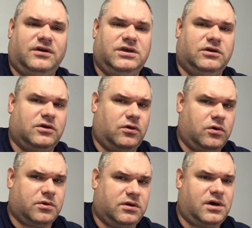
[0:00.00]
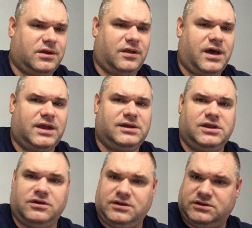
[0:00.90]
You can order it online, and
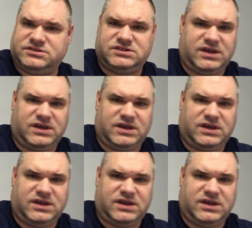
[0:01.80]
you can also,